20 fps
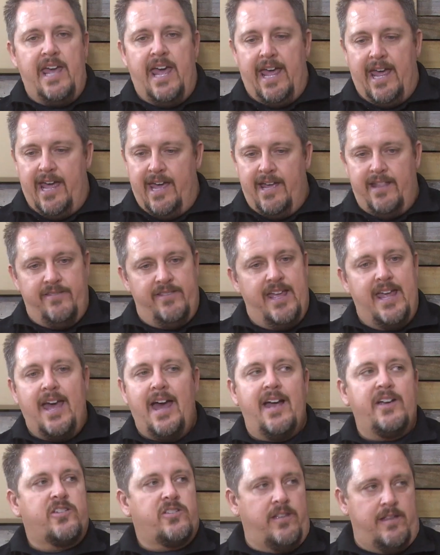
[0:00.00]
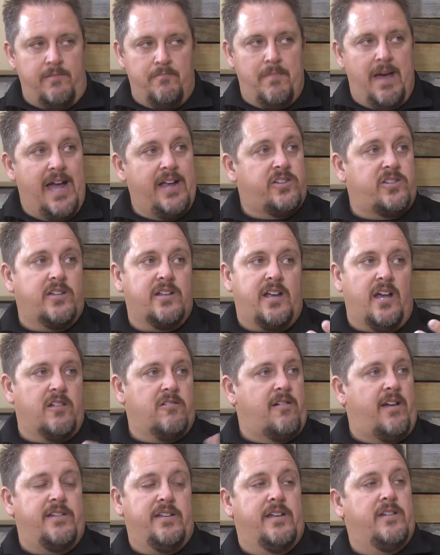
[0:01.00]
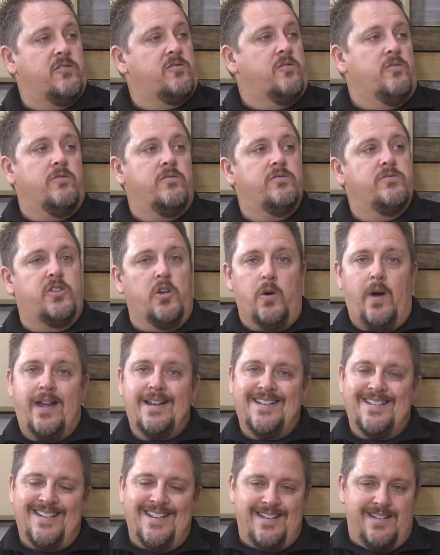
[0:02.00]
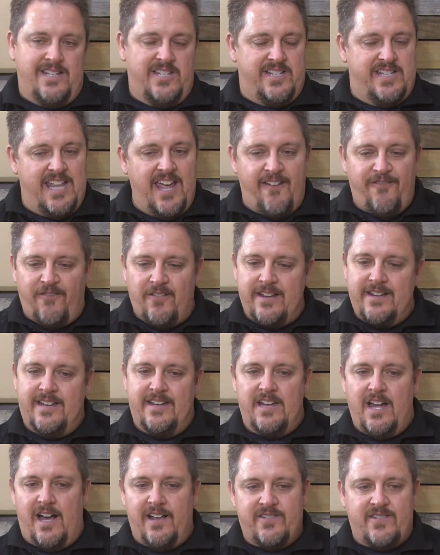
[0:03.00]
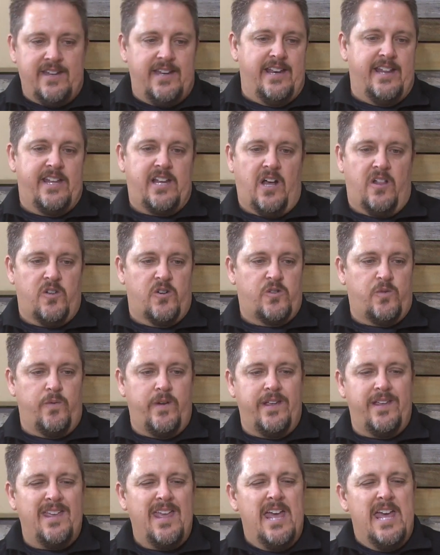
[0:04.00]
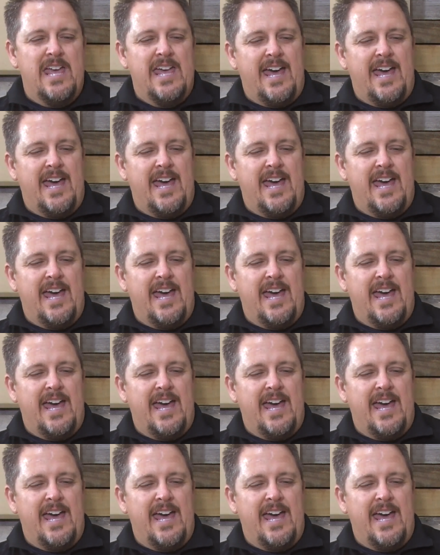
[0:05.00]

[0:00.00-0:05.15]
and they actually match the color identical. So I did, definitely did not see any color swing.